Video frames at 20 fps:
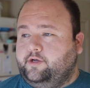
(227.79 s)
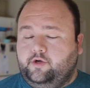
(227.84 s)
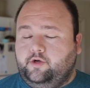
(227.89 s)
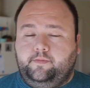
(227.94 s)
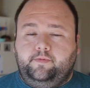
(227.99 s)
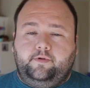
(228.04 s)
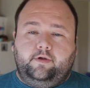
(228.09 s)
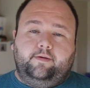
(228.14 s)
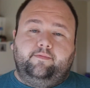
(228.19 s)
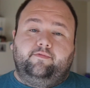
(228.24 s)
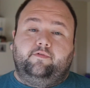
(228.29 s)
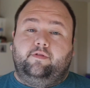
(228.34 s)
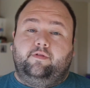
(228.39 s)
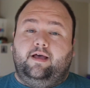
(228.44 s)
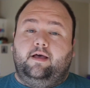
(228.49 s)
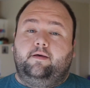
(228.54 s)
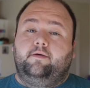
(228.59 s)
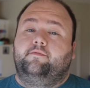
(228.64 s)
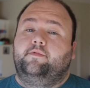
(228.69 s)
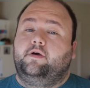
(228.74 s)
cooped up for
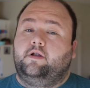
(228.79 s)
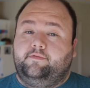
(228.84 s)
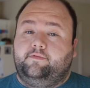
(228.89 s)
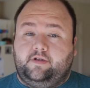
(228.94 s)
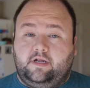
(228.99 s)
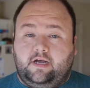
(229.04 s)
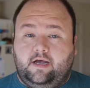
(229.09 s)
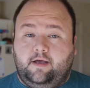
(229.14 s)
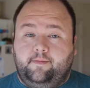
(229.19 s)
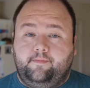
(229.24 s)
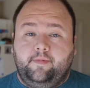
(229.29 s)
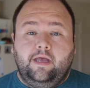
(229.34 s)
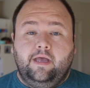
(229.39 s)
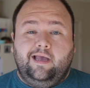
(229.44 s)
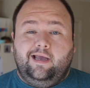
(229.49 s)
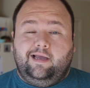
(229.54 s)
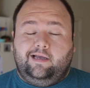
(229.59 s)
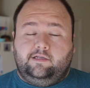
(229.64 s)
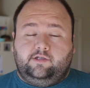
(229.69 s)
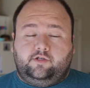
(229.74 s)
that amount of time
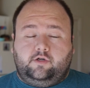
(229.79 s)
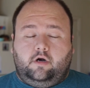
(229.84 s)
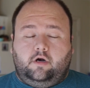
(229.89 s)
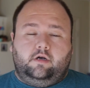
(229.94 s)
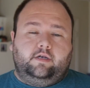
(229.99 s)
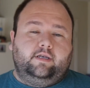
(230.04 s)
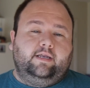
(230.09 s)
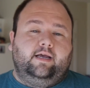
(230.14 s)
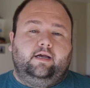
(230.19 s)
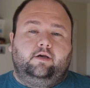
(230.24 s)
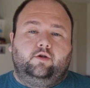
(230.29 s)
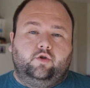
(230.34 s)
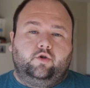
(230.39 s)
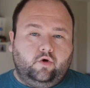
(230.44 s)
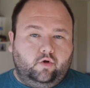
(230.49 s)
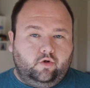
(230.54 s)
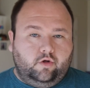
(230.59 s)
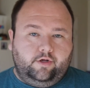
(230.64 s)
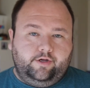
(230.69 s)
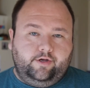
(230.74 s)
can start to take a
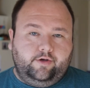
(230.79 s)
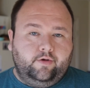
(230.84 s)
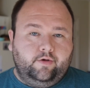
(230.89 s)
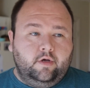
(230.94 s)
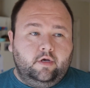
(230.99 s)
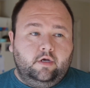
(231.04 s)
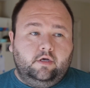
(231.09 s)
toll on you.